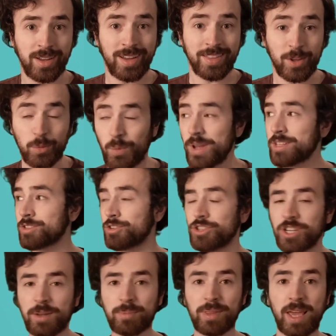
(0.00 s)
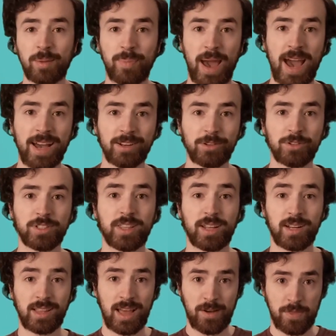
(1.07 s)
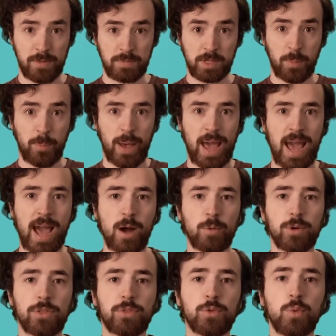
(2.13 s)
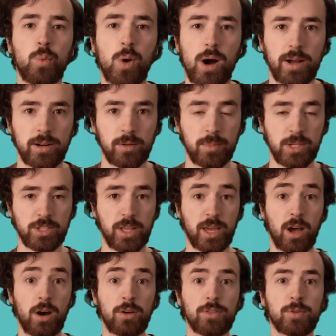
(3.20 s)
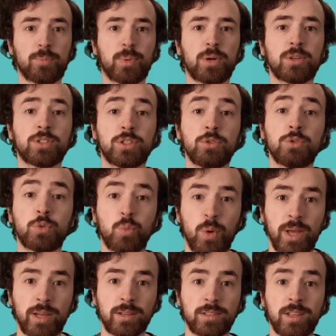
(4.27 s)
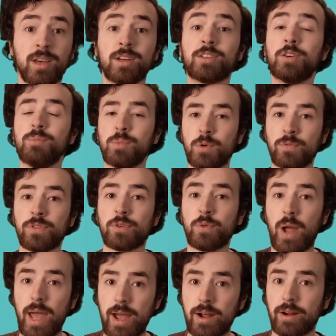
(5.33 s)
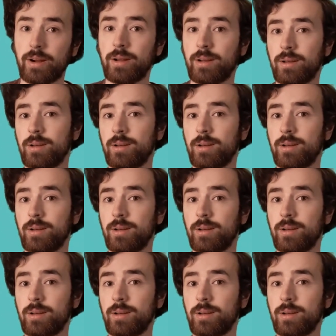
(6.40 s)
Their wings are shaped like paddles that allow them to power through water, much like other birds use wings to move through air.